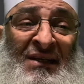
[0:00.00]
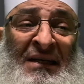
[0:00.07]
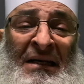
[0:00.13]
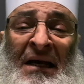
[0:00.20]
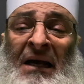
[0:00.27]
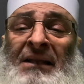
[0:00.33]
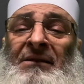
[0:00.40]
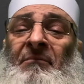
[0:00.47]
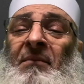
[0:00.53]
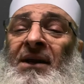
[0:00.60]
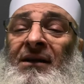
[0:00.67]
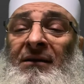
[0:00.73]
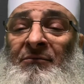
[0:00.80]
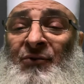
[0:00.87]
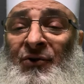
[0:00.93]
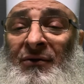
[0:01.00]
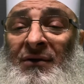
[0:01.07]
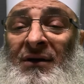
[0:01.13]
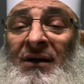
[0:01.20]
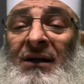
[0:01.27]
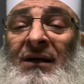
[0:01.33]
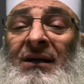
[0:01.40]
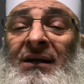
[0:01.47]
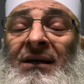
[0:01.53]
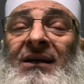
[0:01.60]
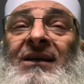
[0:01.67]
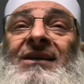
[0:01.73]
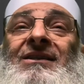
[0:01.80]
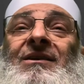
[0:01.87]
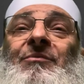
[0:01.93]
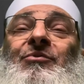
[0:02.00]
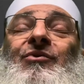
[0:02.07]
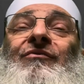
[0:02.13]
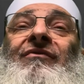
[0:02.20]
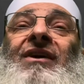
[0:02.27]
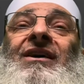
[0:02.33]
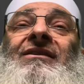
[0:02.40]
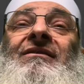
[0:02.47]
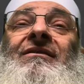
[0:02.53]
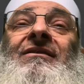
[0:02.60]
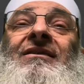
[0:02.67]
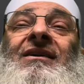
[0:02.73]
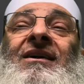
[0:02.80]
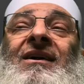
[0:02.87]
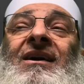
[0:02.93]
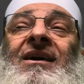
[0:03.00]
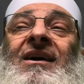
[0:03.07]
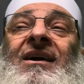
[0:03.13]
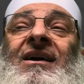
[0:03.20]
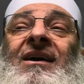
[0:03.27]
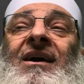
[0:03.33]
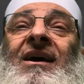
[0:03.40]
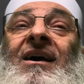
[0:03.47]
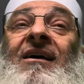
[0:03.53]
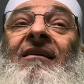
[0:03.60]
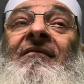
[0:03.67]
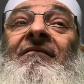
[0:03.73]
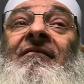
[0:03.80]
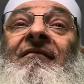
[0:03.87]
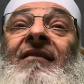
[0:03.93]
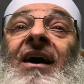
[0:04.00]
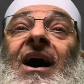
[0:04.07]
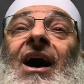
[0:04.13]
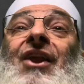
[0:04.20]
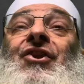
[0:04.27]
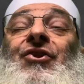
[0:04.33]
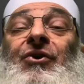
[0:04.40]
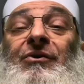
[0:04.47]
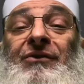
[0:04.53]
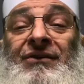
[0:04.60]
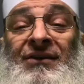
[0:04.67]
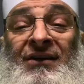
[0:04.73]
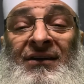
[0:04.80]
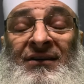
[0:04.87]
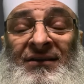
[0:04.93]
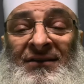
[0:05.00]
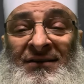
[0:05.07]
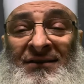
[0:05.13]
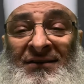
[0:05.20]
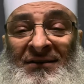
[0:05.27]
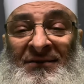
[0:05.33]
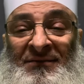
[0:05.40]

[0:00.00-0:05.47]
and many more. He is the provider of unknown things